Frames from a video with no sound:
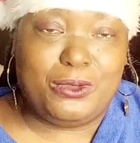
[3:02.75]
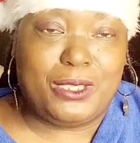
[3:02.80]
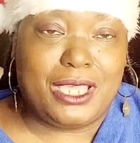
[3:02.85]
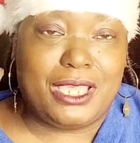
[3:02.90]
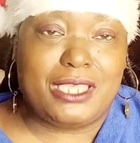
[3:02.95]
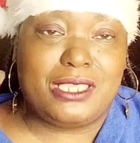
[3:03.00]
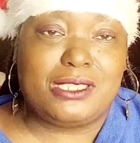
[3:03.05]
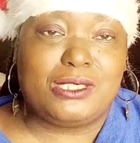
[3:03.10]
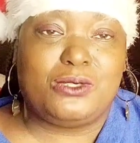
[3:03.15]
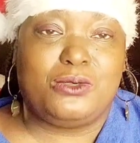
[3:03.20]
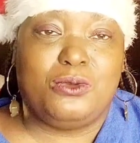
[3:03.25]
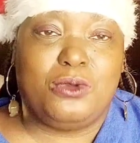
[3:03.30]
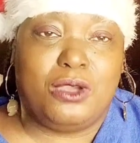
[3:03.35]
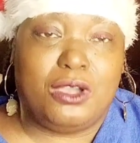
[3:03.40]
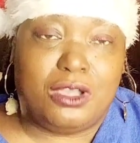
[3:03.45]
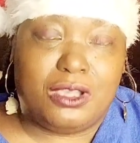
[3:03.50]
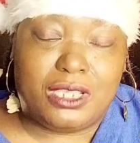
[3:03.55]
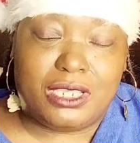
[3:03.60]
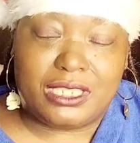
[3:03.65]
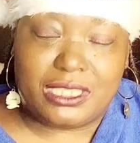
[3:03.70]
You guys,
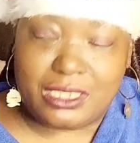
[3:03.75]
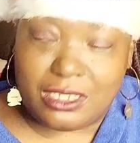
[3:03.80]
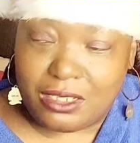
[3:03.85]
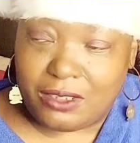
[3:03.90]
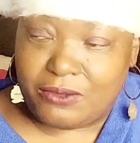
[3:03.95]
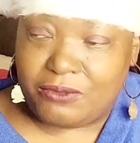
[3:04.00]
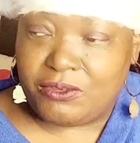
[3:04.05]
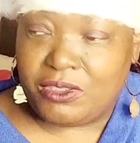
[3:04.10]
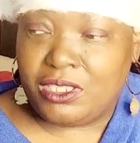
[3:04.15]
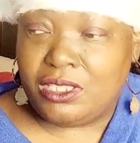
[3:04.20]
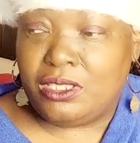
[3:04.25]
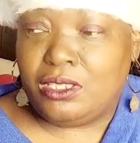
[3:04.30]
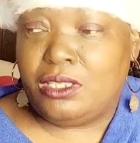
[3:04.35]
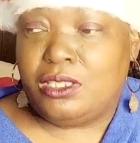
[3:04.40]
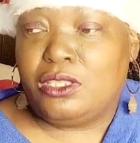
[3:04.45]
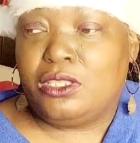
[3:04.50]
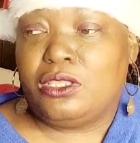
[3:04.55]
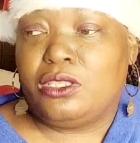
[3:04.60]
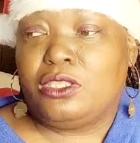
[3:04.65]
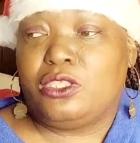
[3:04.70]
you are enough.
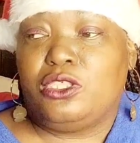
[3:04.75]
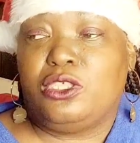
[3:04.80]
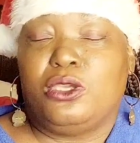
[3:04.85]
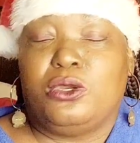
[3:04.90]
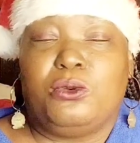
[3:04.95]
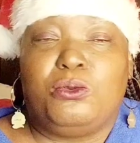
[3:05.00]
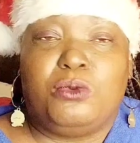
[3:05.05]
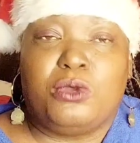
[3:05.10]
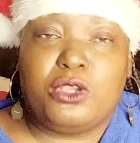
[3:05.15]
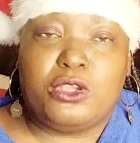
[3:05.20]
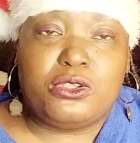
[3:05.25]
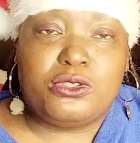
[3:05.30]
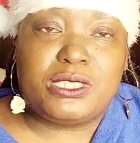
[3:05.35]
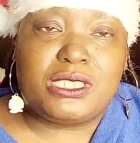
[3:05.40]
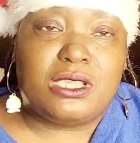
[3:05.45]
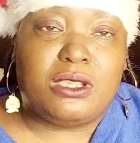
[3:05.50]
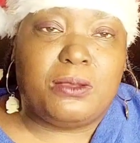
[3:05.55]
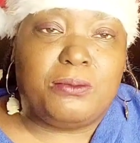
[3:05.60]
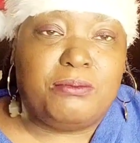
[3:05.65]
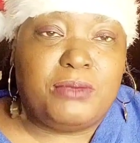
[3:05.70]
Your
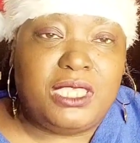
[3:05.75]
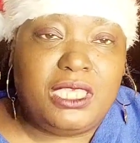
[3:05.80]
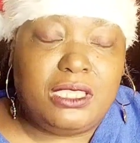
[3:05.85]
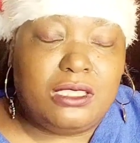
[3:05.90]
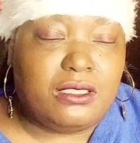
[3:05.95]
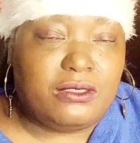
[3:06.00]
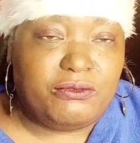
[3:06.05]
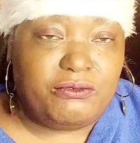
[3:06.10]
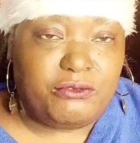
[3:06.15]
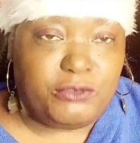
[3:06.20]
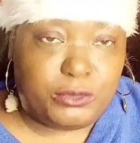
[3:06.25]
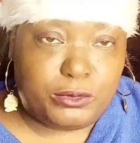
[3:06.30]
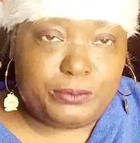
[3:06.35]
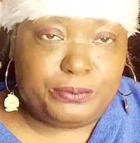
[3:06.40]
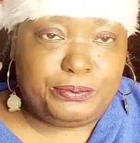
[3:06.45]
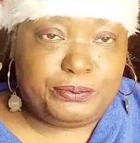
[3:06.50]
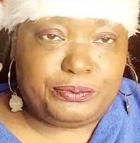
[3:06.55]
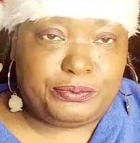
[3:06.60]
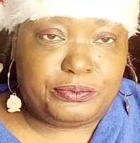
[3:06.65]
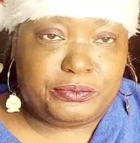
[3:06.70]
words are
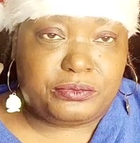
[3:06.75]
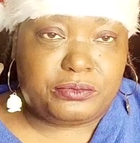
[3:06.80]
meaningful.